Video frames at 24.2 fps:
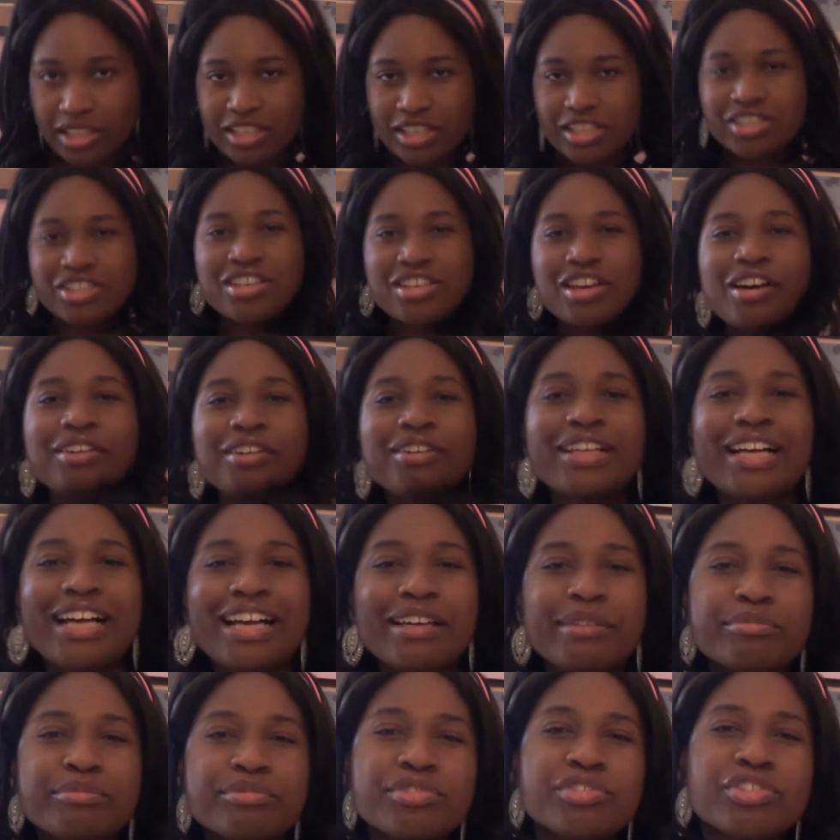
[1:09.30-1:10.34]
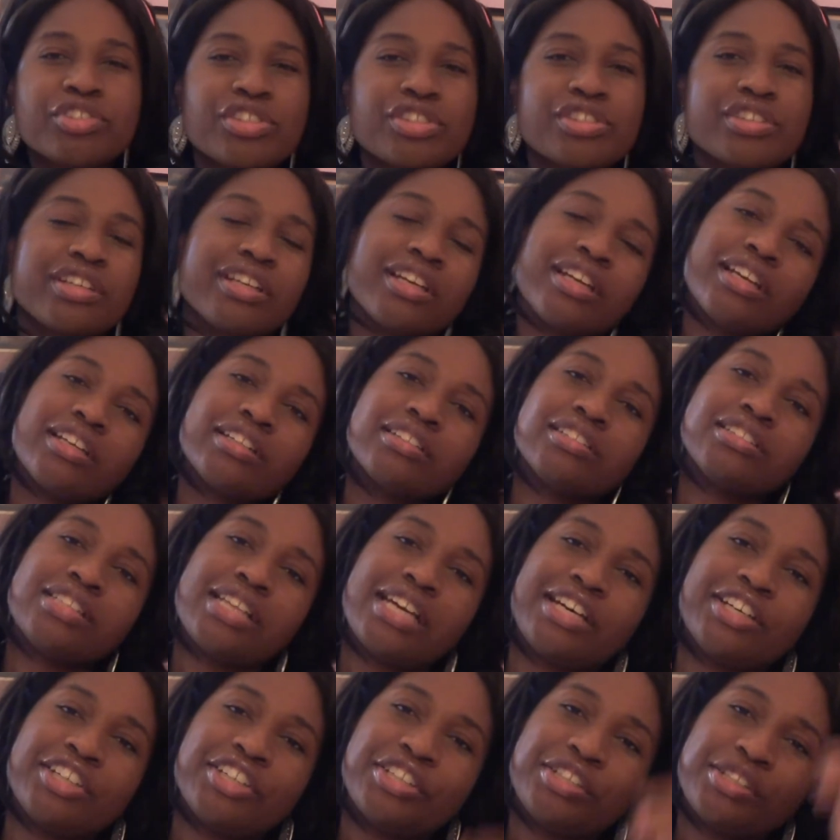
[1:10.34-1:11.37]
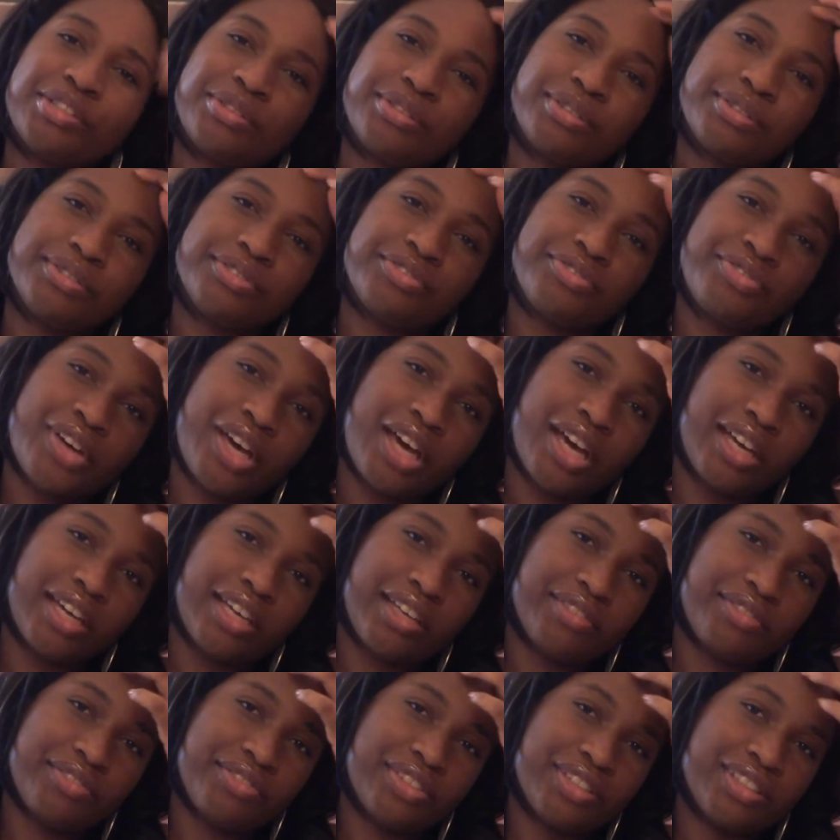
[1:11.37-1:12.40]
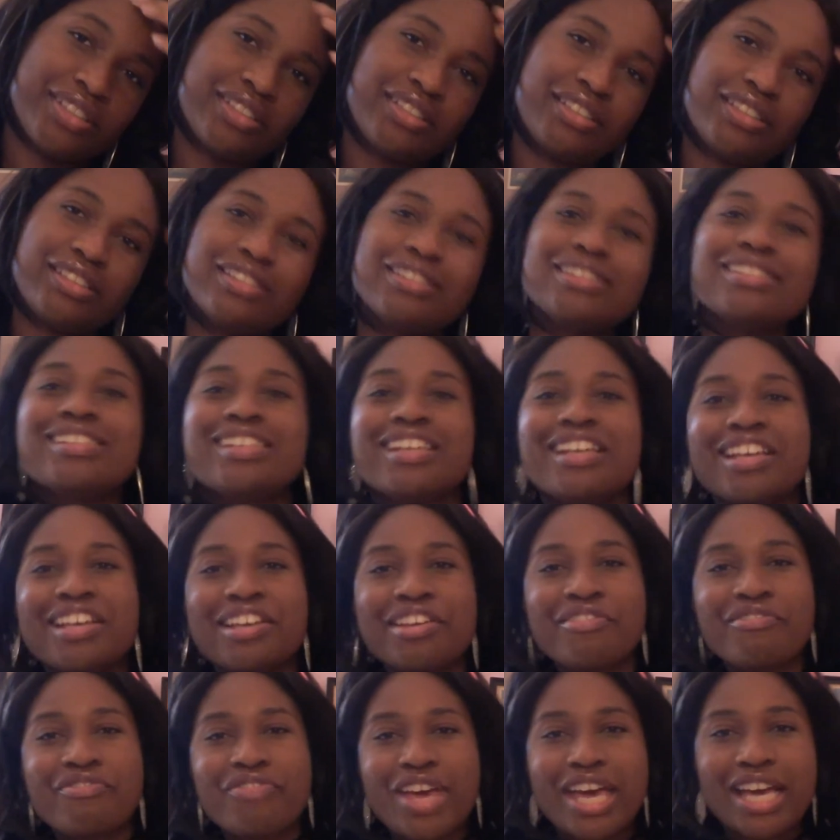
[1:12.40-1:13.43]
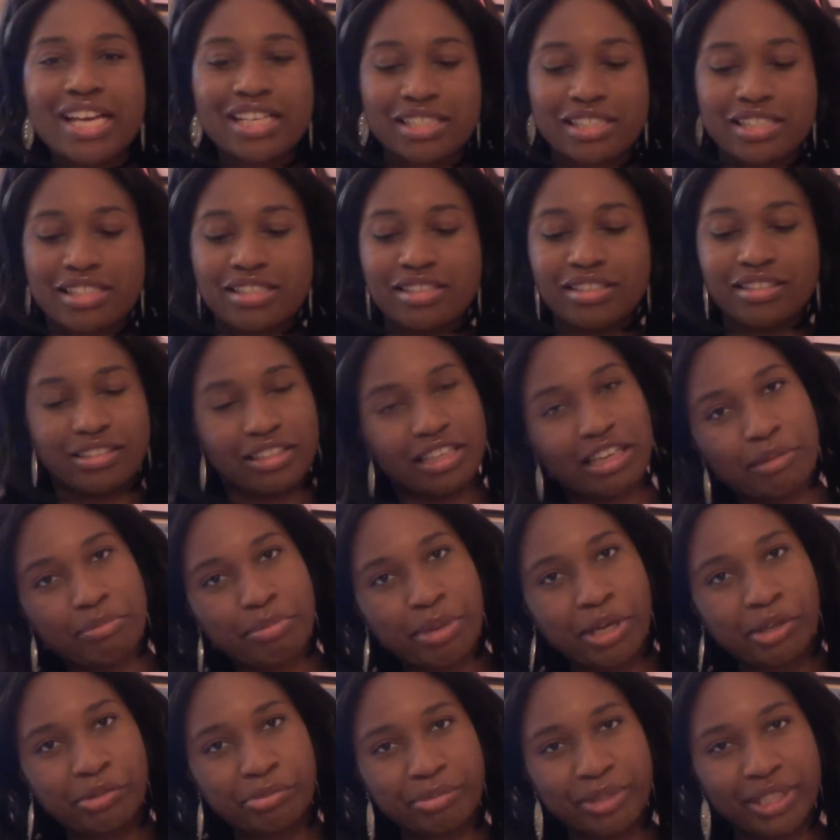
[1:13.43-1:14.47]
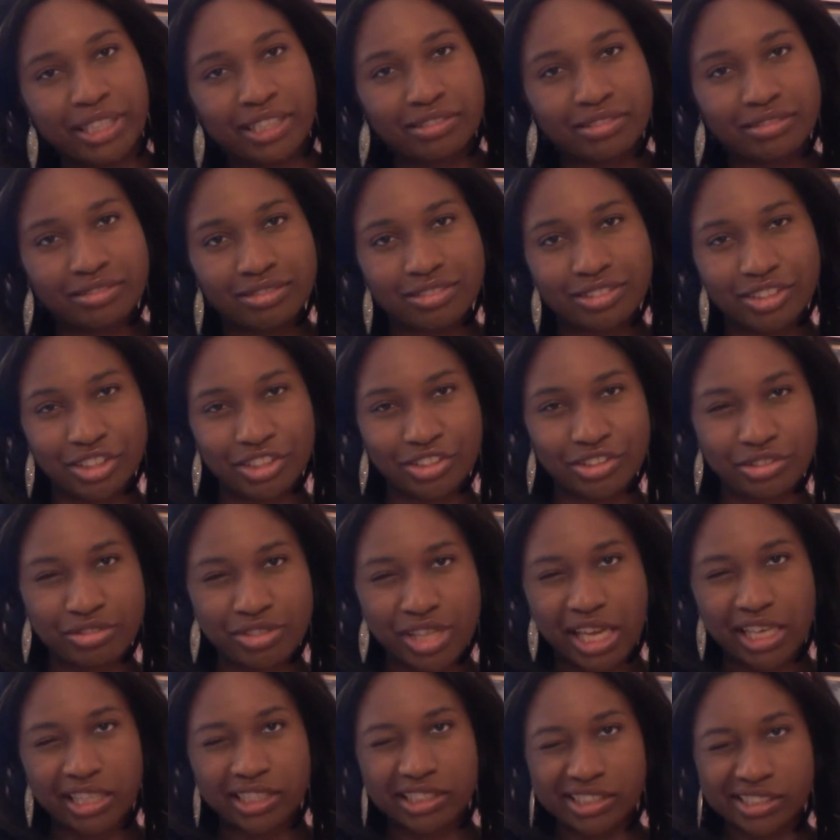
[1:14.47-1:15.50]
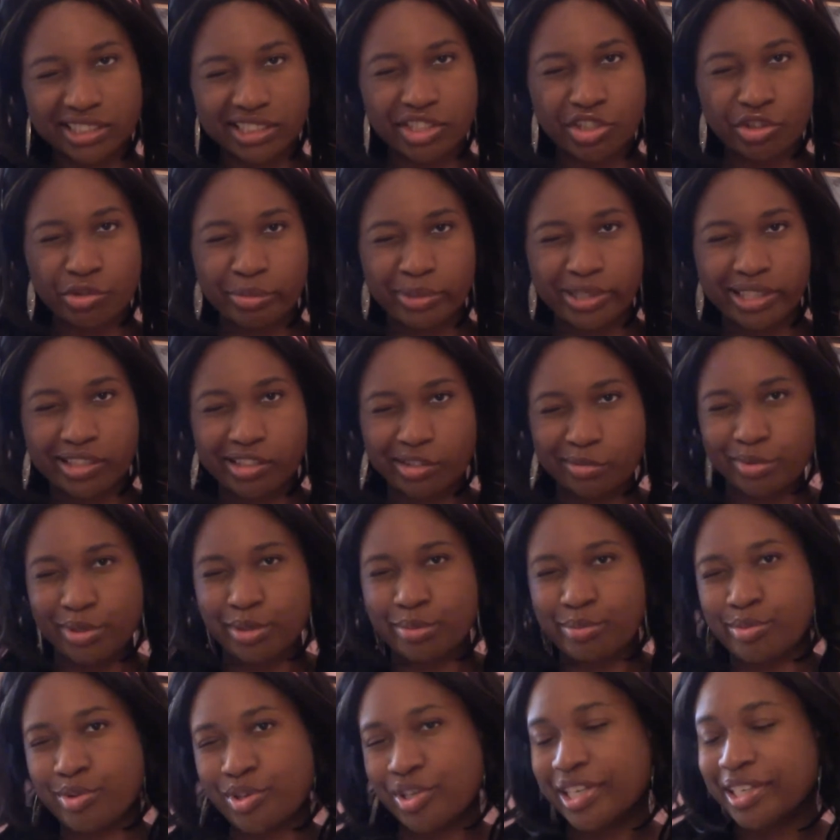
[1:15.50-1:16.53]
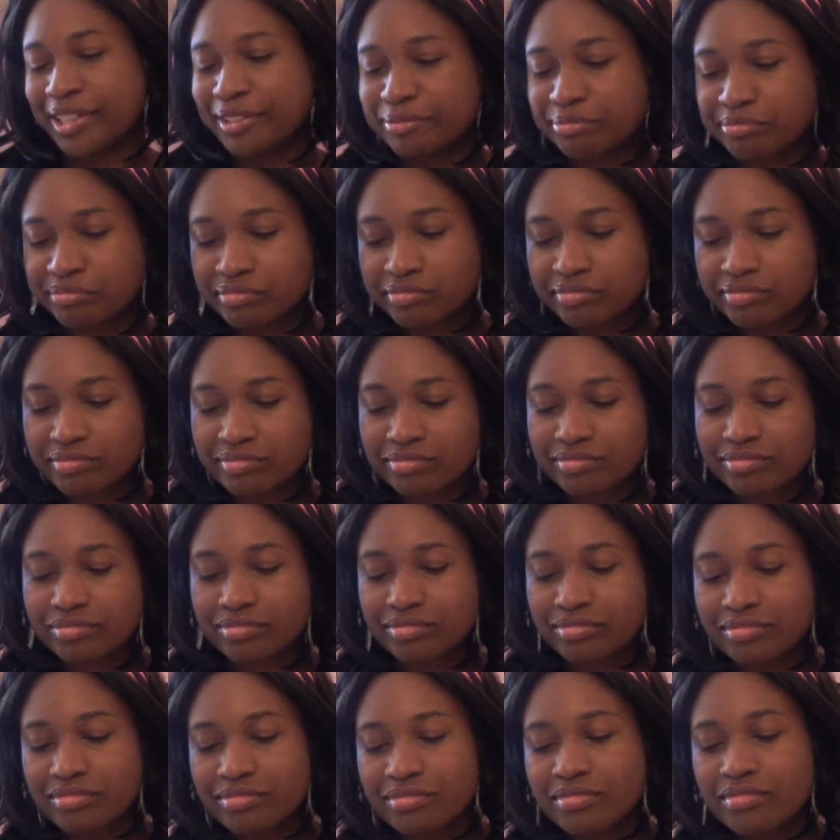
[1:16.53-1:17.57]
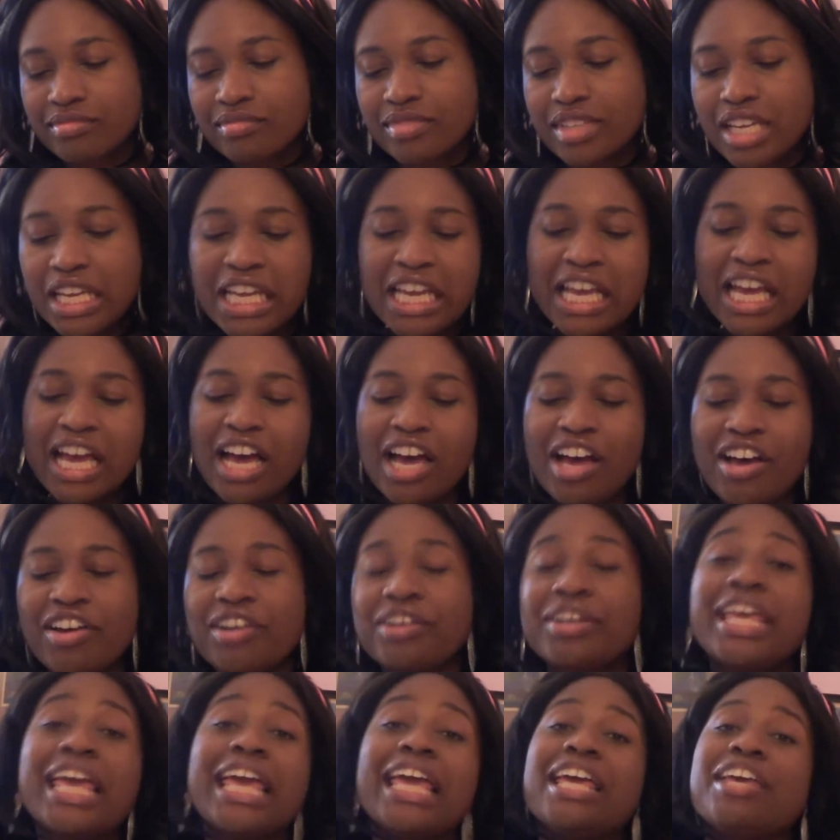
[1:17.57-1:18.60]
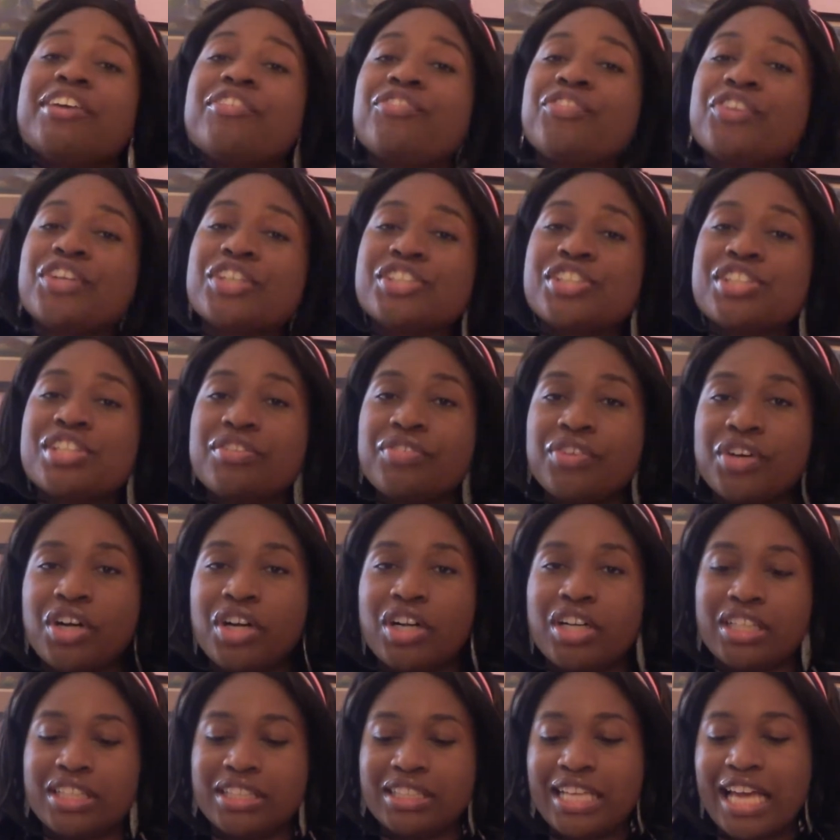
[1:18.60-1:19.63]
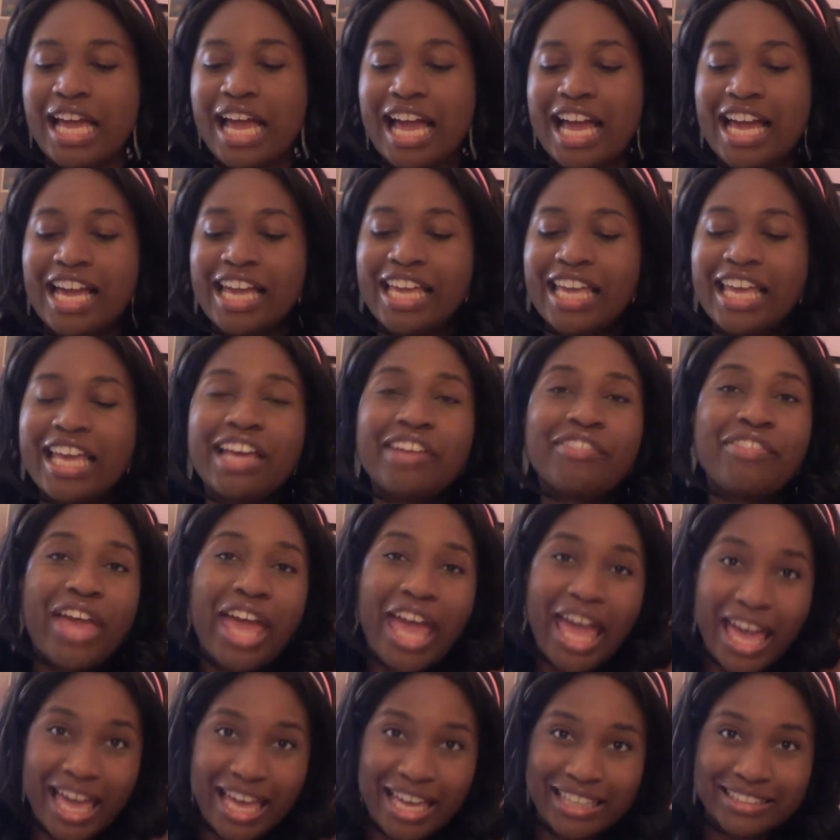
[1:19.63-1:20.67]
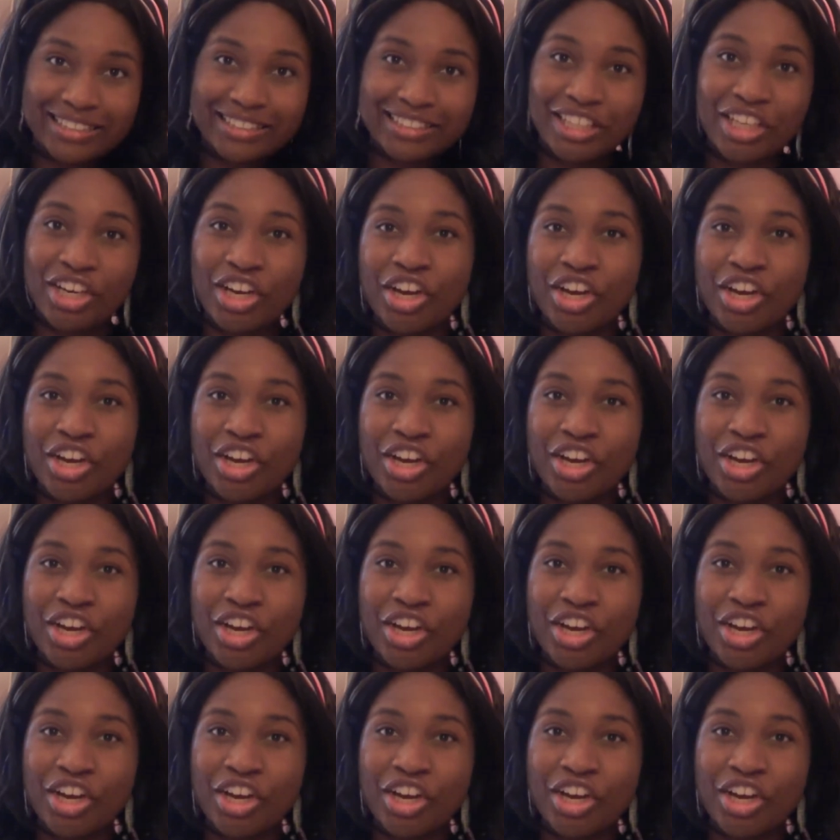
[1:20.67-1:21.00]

so I'm just gonna tell you five facts about me so you kind of get to know me a little bit more. Okay, first of all, I have had